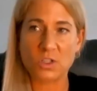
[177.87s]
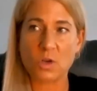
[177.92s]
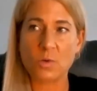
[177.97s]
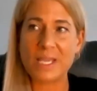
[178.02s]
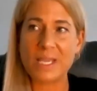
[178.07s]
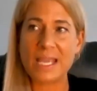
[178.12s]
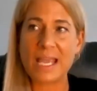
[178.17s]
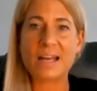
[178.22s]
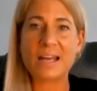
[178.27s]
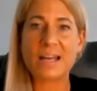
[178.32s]
So
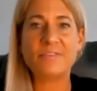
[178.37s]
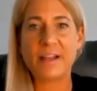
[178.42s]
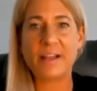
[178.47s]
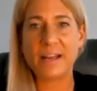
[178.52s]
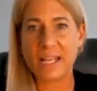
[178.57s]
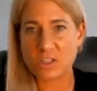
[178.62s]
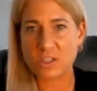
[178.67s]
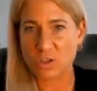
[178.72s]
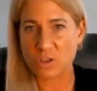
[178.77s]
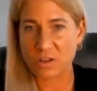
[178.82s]
he had a
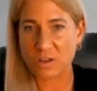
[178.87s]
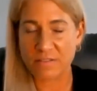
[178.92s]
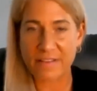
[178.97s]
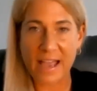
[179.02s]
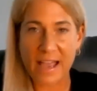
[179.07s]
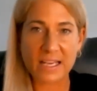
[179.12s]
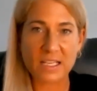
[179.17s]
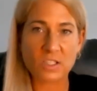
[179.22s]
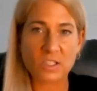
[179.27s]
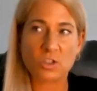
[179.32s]
financial
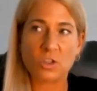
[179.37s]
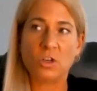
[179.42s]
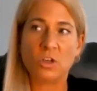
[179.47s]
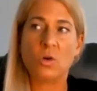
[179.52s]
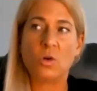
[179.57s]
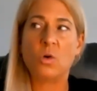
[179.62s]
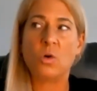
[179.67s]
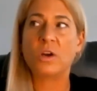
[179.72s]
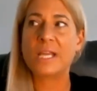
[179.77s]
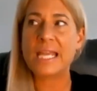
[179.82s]
advisor,
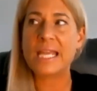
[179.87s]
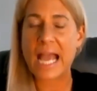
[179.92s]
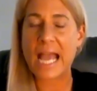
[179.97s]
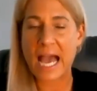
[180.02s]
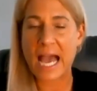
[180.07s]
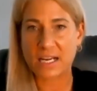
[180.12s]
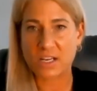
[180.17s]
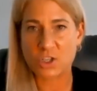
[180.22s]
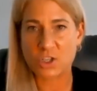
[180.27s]
or he had